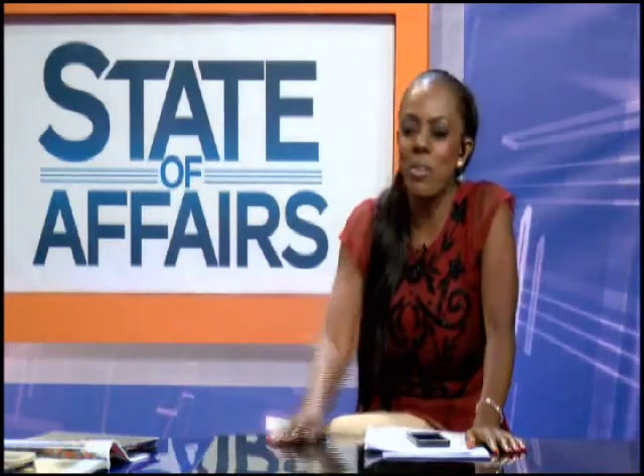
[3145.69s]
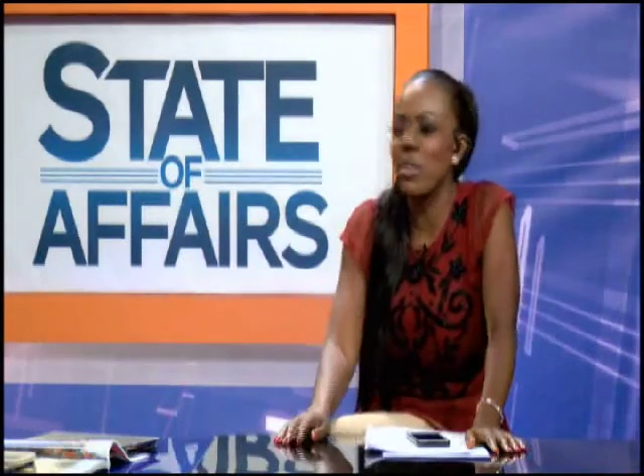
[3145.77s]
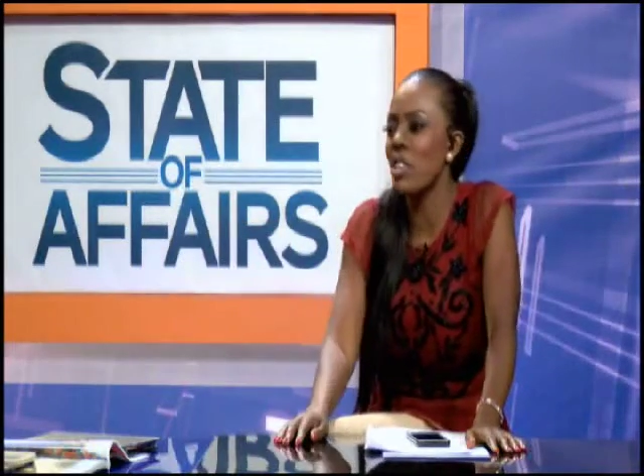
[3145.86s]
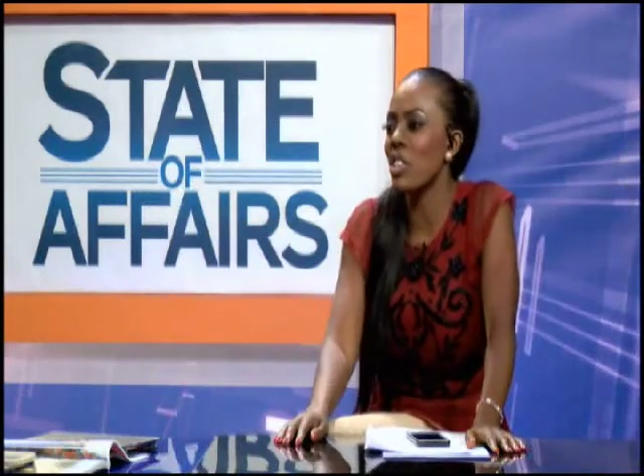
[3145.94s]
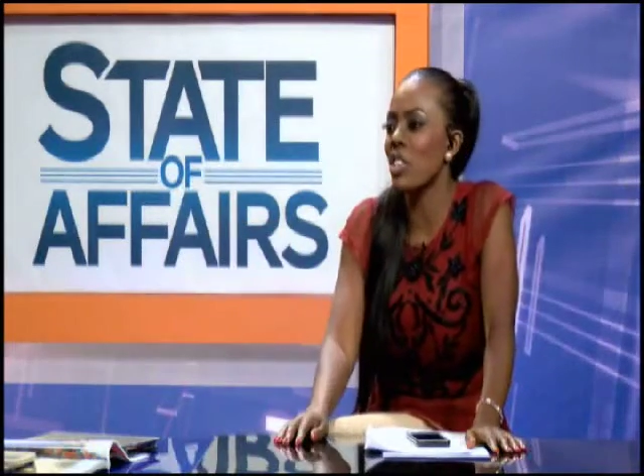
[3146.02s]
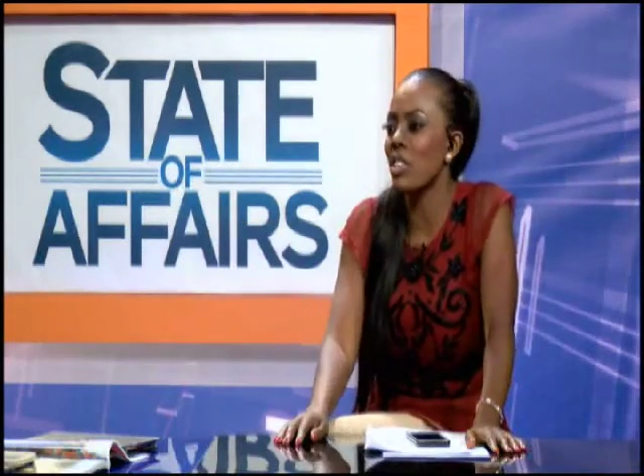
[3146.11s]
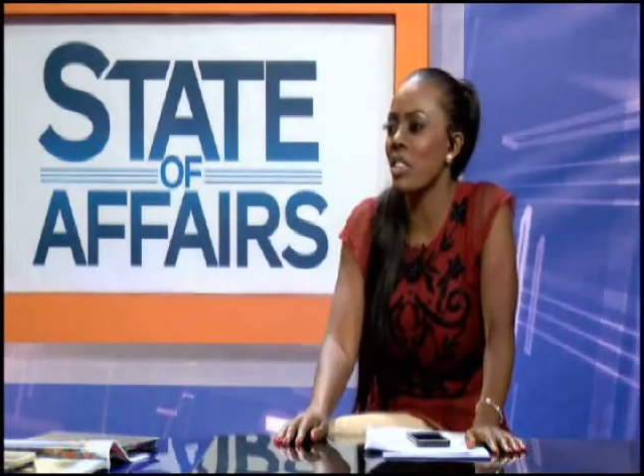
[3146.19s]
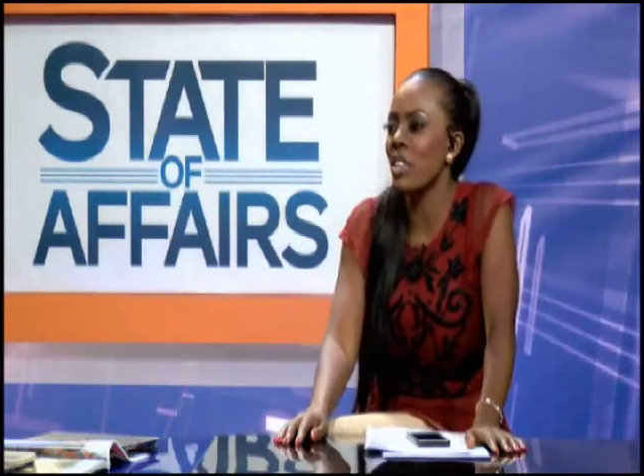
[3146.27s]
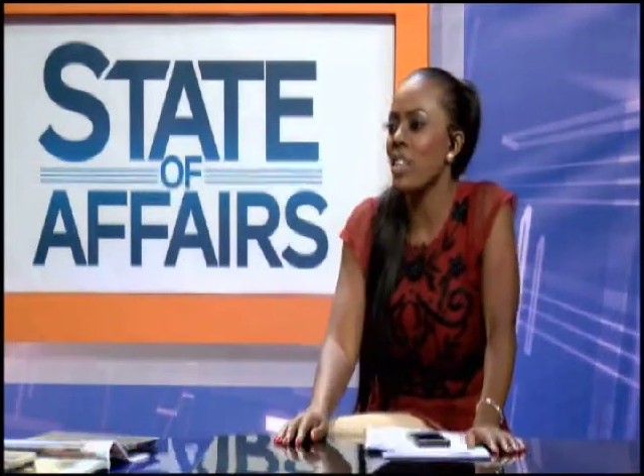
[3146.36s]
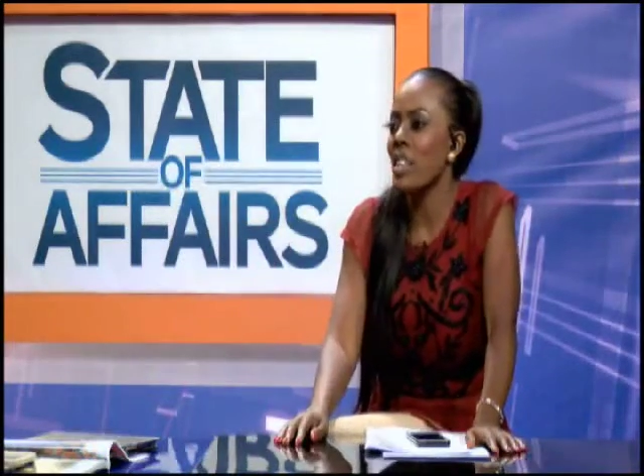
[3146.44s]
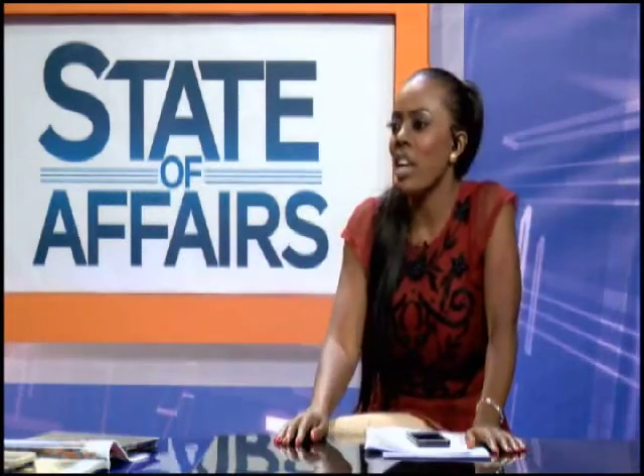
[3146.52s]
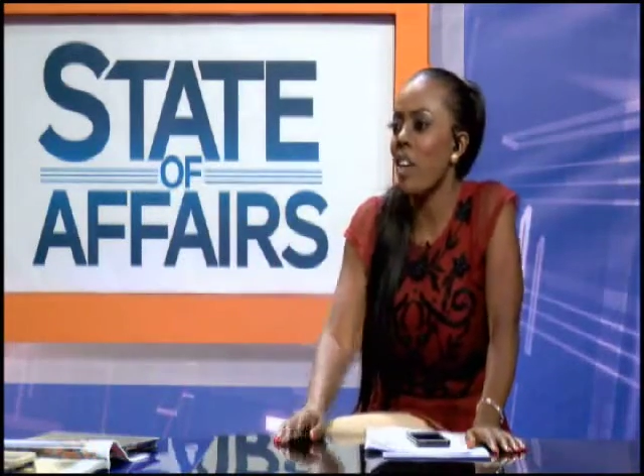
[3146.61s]
region.
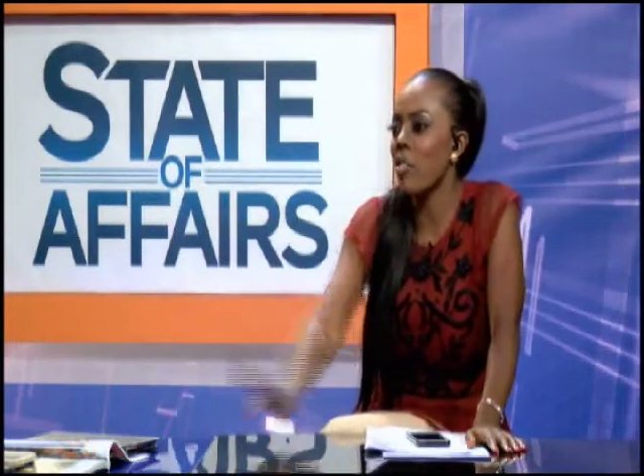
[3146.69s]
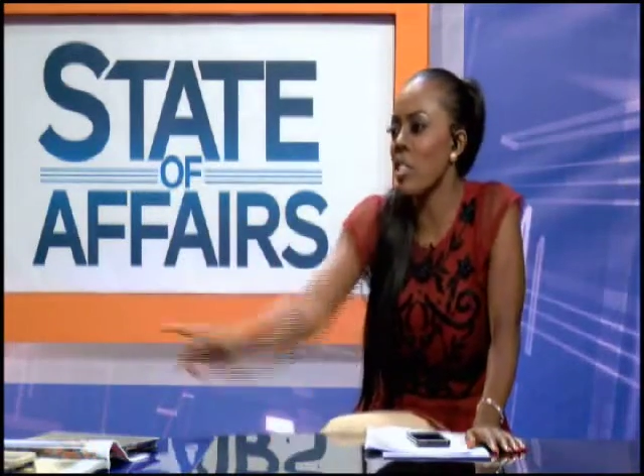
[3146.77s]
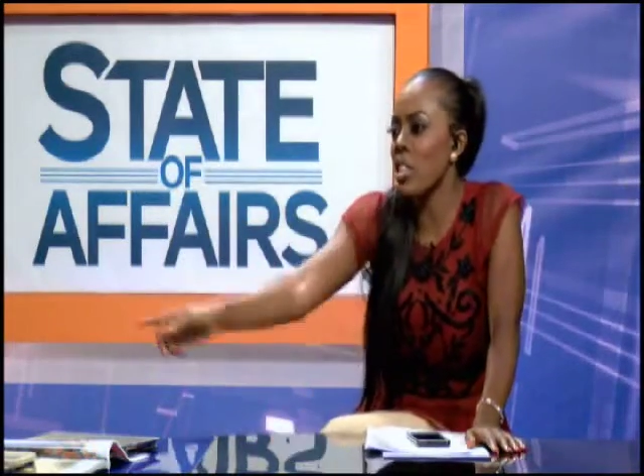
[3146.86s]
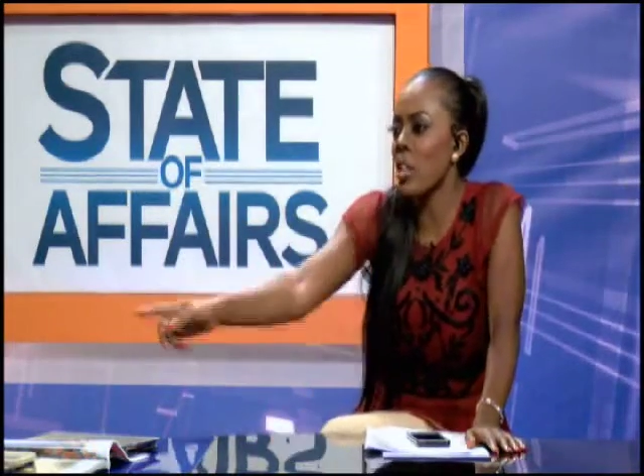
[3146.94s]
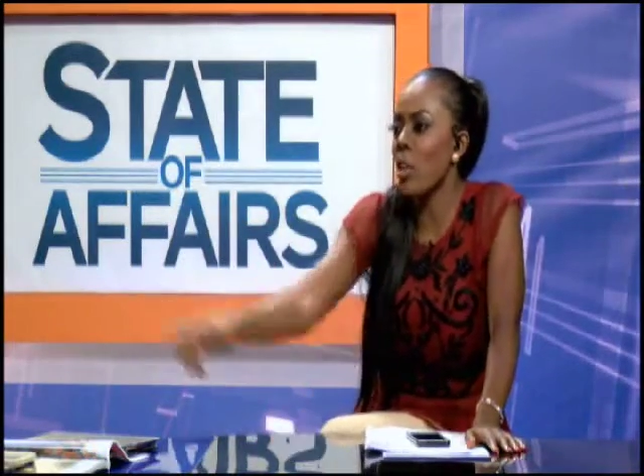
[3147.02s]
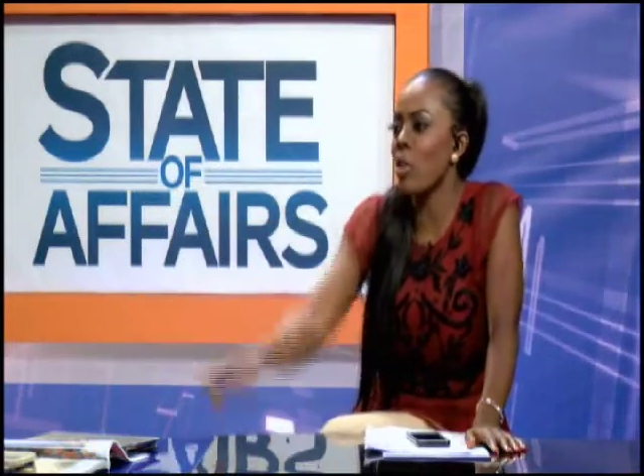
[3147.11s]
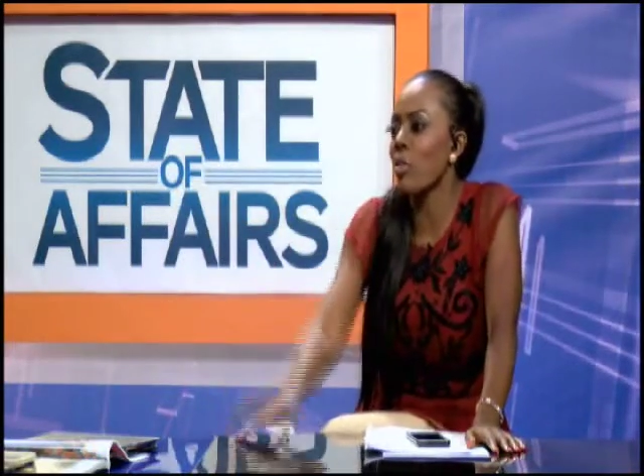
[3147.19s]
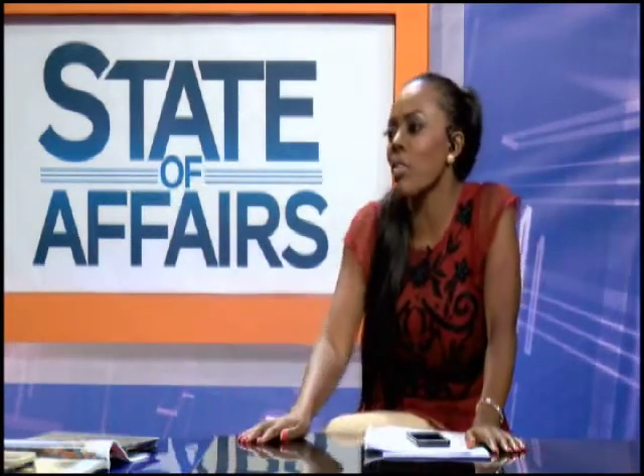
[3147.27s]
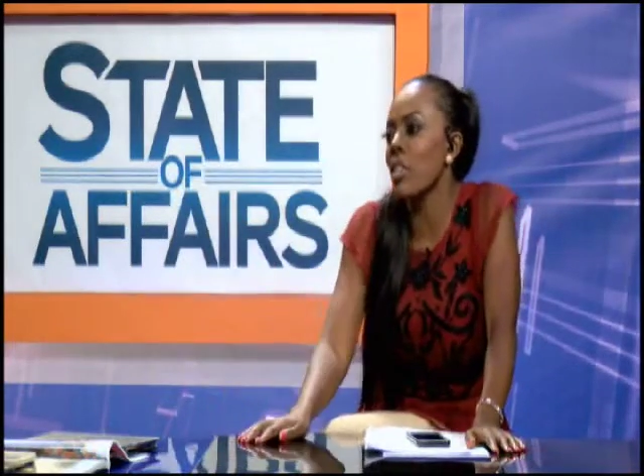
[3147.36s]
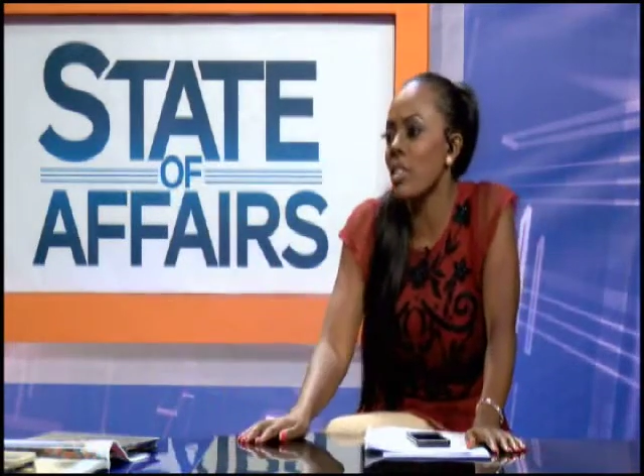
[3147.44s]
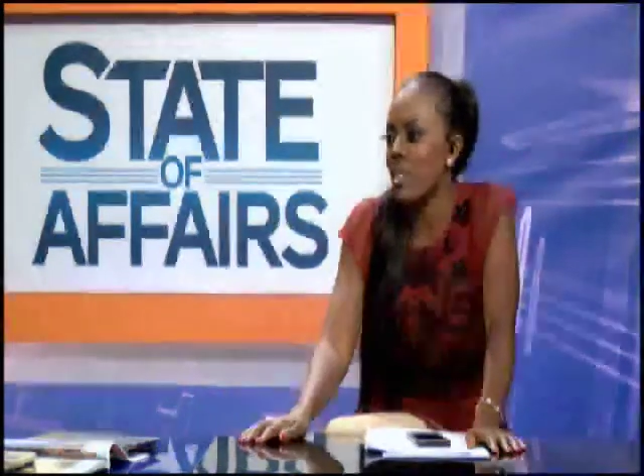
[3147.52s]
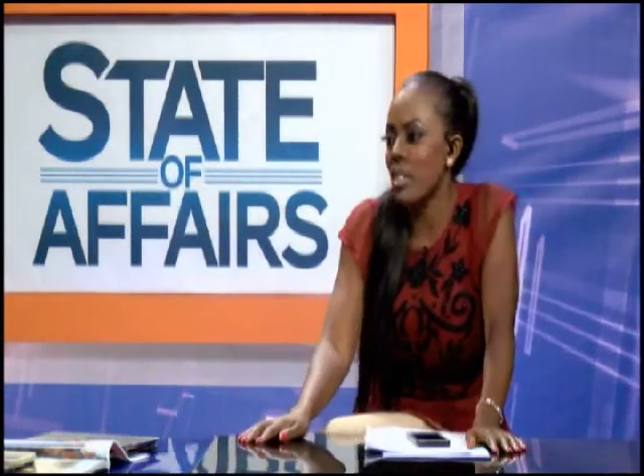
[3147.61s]
Have you seen all of
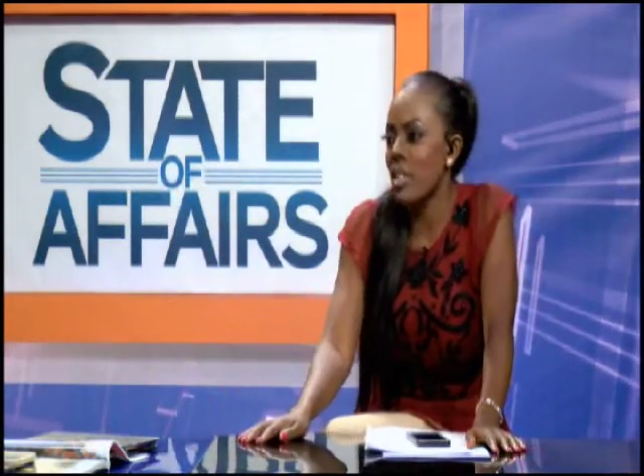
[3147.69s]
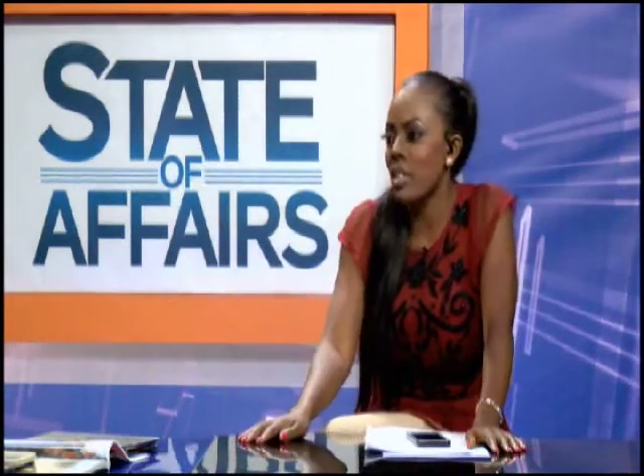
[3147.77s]
these?